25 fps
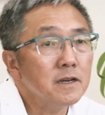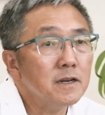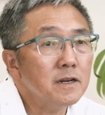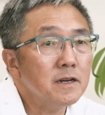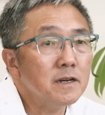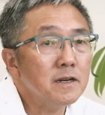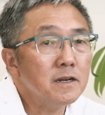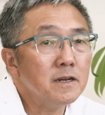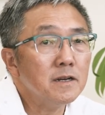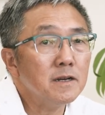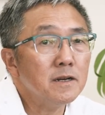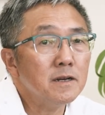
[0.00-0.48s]

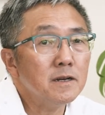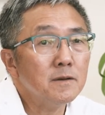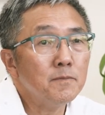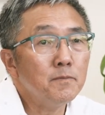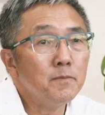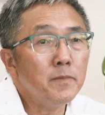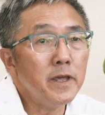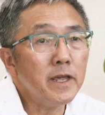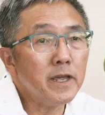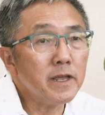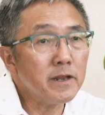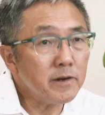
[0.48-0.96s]
Uh,
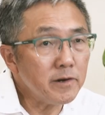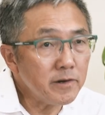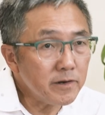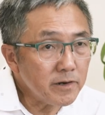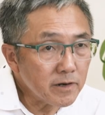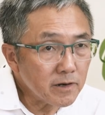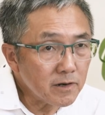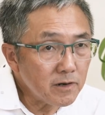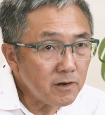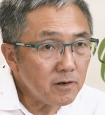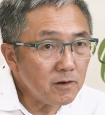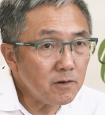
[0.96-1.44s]
be
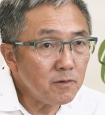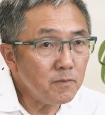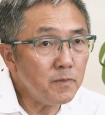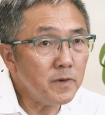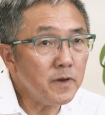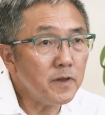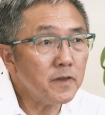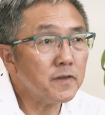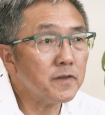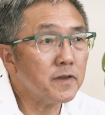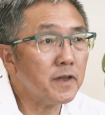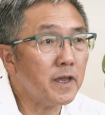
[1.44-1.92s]
critical,
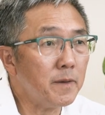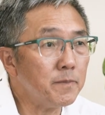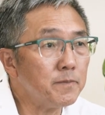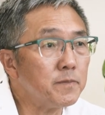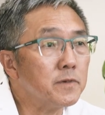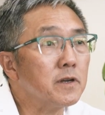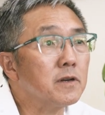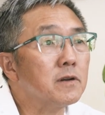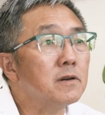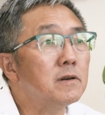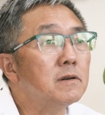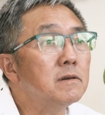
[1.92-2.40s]
be
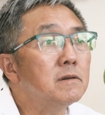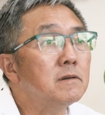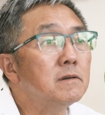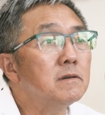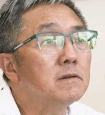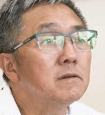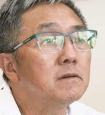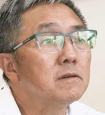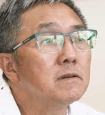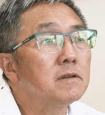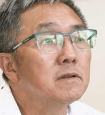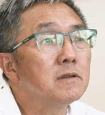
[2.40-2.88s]
skeptical
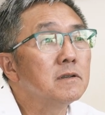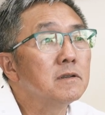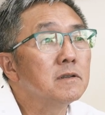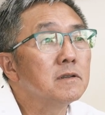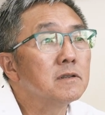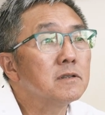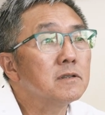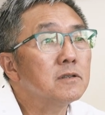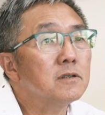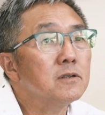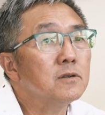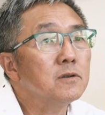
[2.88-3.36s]

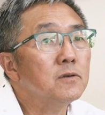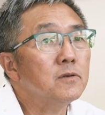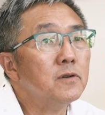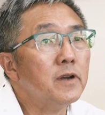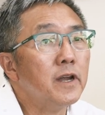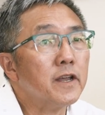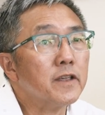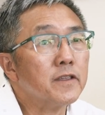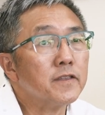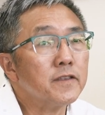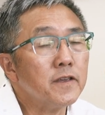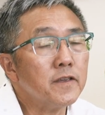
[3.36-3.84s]
to
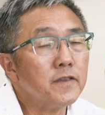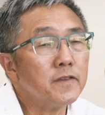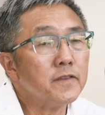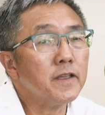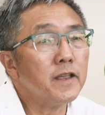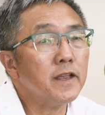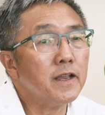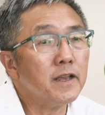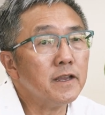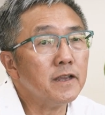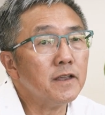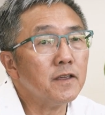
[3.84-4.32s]

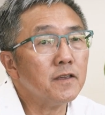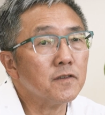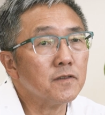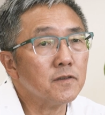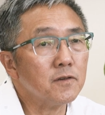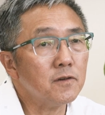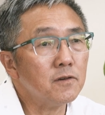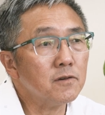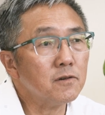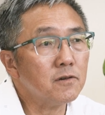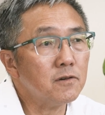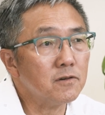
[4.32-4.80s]
existing
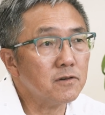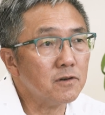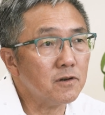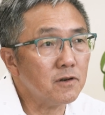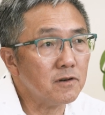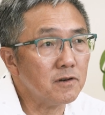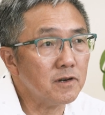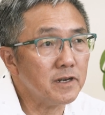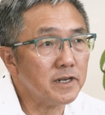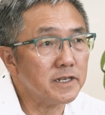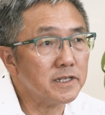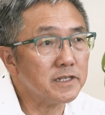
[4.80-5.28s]
historical
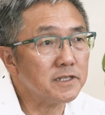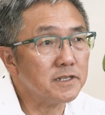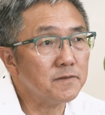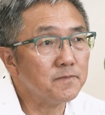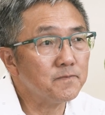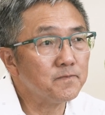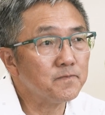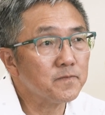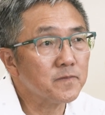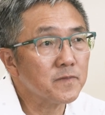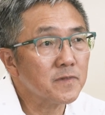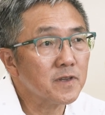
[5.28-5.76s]
knowledge
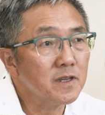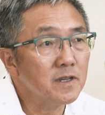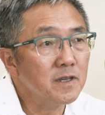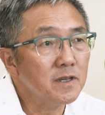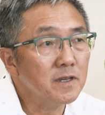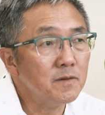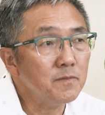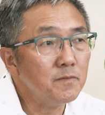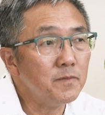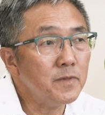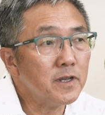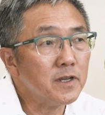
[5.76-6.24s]

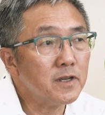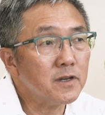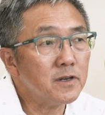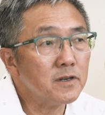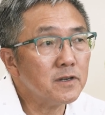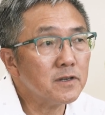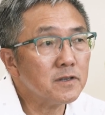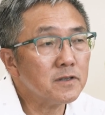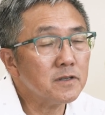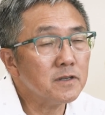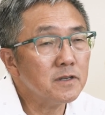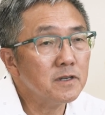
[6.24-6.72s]

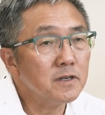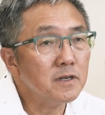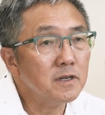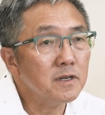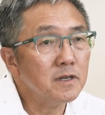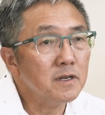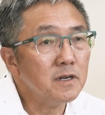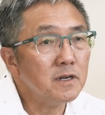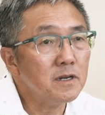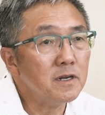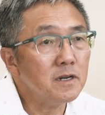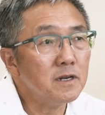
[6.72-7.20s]
because
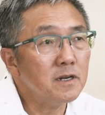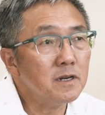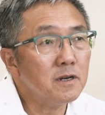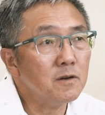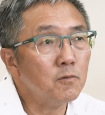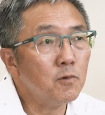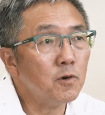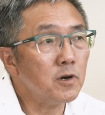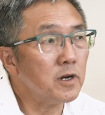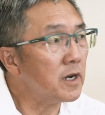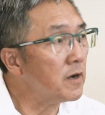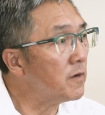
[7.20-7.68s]
uh,
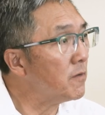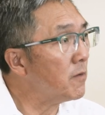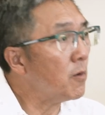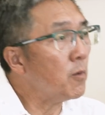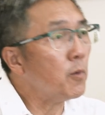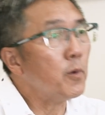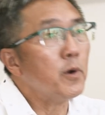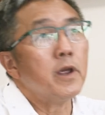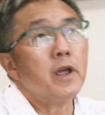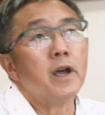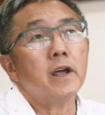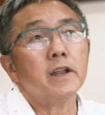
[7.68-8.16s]
whatever
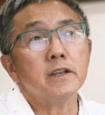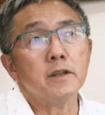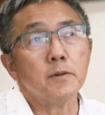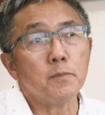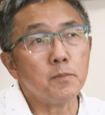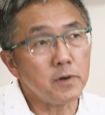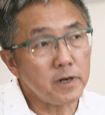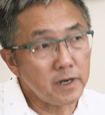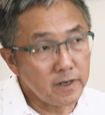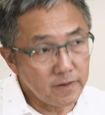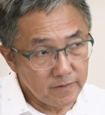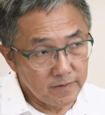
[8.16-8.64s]
we are in the
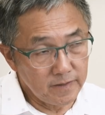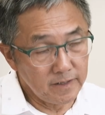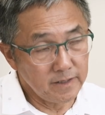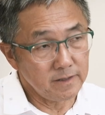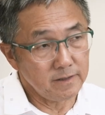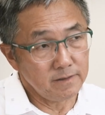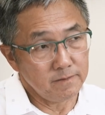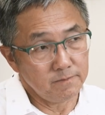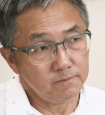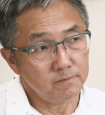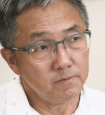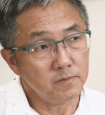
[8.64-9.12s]

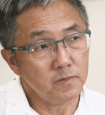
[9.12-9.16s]
present,